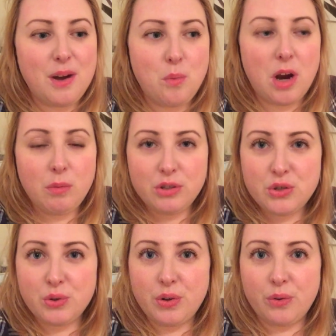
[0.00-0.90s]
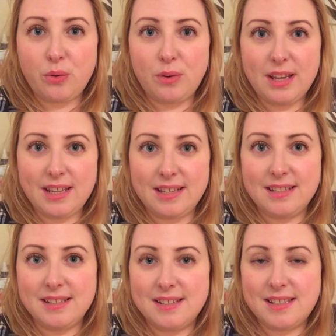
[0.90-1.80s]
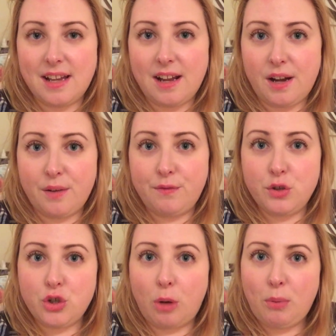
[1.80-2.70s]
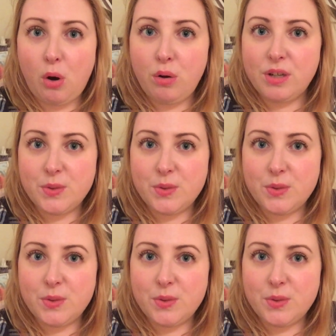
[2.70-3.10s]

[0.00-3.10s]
What I will show you though is a food shop haul,